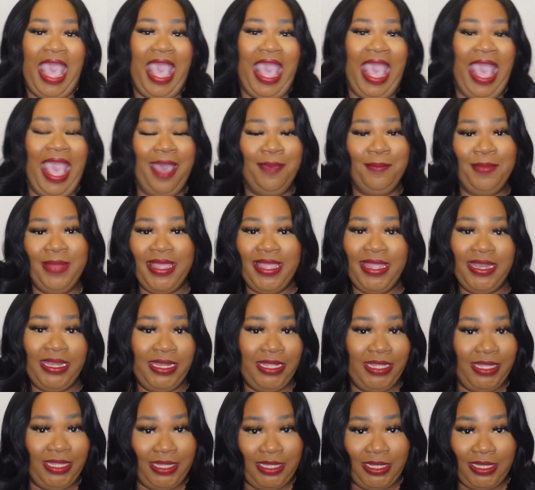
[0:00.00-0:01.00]
gonna
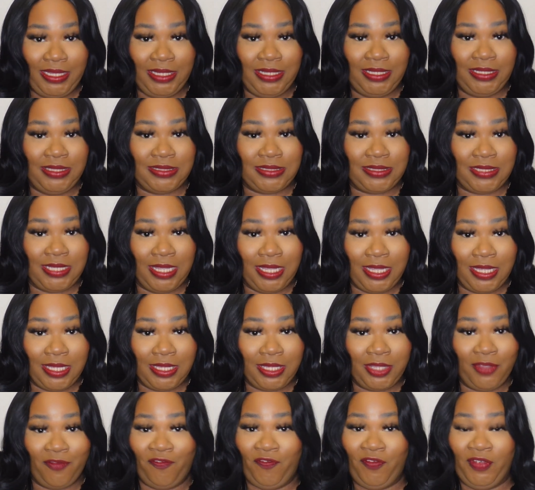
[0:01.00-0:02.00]
need
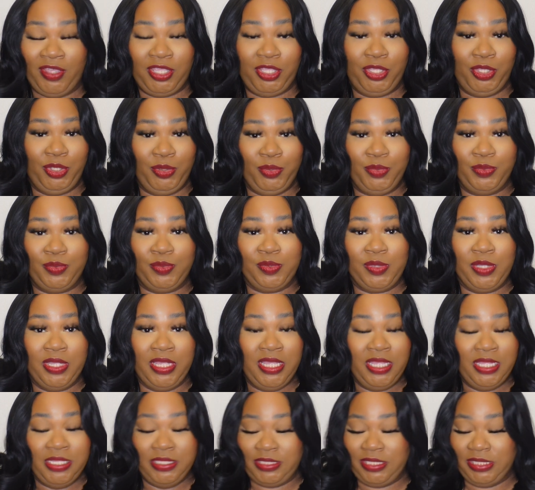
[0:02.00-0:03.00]
for you
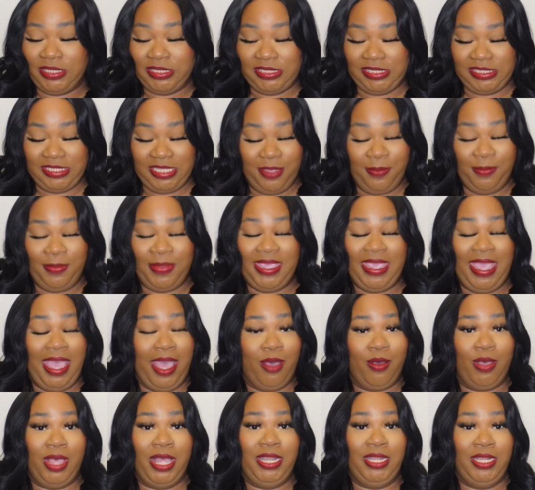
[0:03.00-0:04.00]
to send me
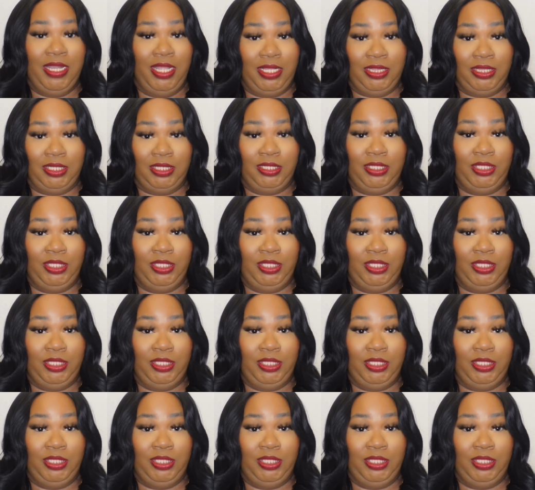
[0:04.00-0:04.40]
out another